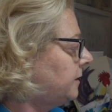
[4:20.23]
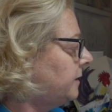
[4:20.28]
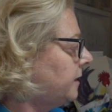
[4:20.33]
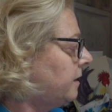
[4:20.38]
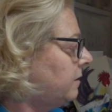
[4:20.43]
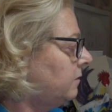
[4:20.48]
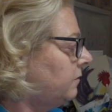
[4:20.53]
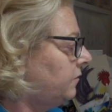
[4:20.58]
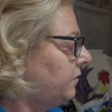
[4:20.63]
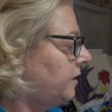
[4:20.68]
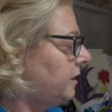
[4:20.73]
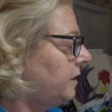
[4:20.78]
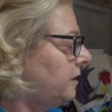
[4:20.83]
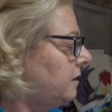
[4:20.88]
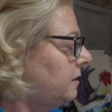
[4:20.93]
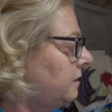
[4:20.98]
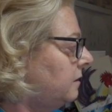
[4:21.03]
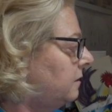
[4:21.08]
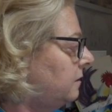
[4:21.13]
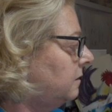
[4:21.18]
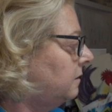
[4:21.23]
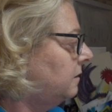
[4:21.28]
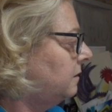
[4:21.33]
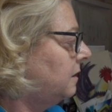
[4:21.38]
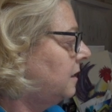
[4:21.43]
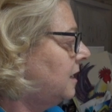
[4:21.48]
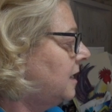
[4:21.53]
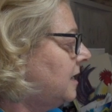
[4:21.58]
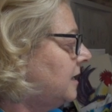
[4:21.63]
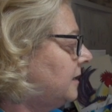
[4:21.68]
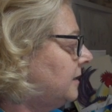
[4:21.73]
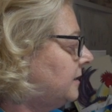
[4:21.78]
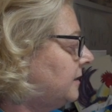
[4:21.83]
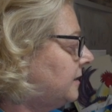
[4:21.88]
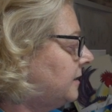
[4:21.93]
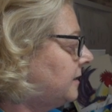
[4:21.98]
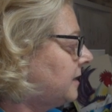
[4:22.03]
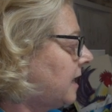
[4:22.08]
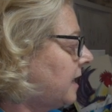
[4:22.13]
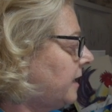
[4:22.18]
down V,
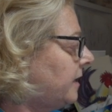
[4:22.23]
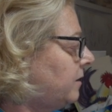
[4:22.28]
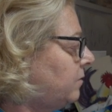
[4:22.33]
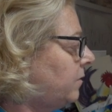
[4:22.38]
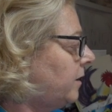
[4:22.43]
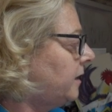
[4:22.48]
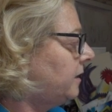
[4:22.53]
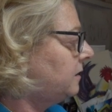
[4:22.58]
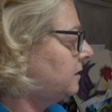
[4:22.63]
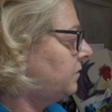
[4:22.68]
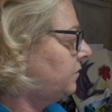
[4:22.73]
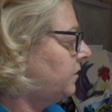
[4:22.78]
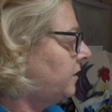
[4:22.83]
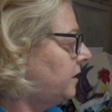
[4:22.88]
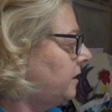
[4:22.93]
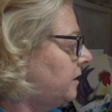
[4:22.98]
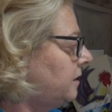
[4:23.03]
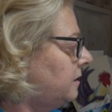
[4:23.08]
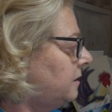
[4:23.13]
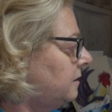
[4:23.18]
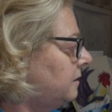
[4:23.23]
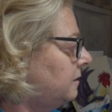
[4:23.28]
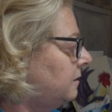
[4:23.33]
sideways V.